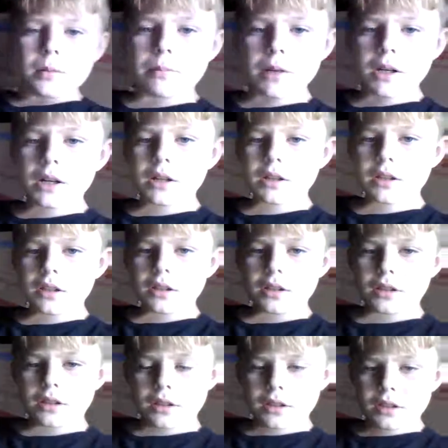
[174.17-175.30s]
but
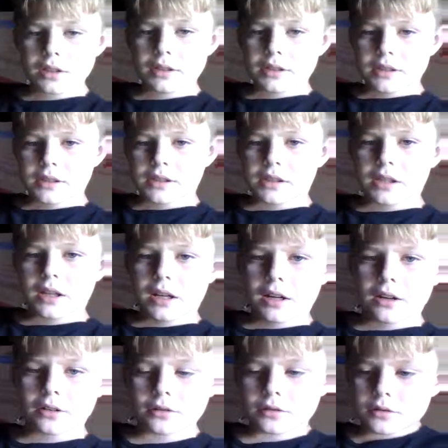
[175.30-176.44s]
it's
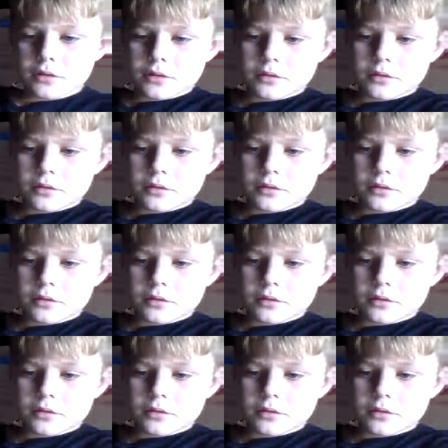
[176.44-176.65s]
out,